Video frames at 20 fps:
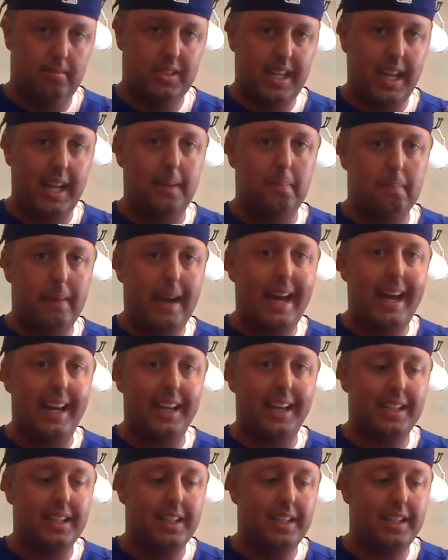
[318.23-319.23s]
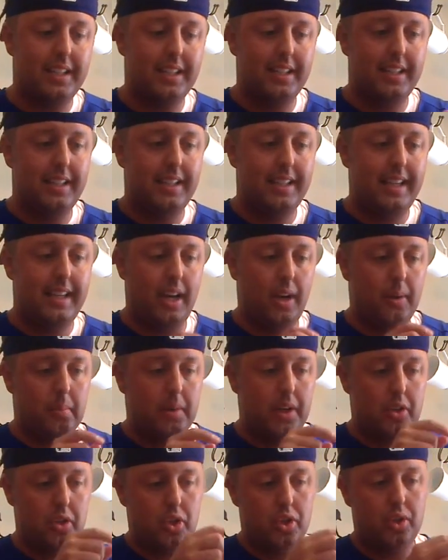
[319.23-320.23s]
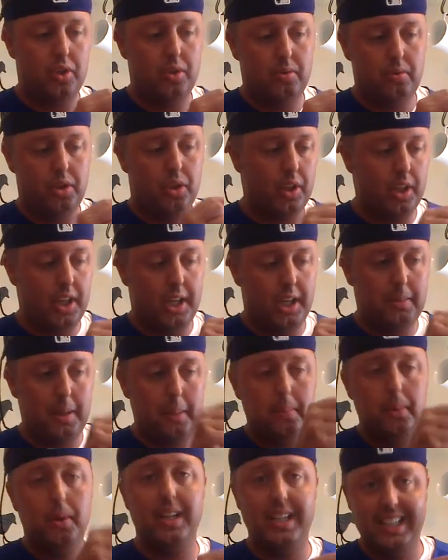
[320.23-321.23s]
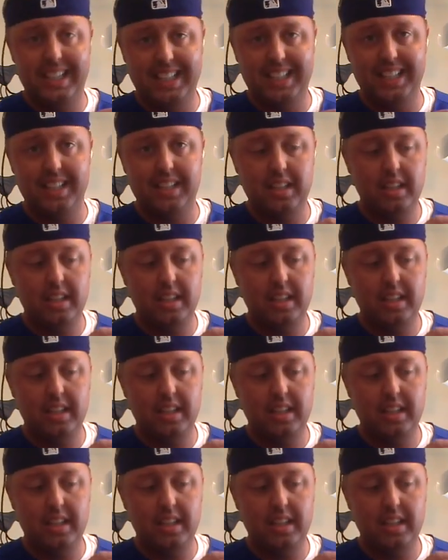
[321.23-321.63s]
take back how much you're going to be putting in.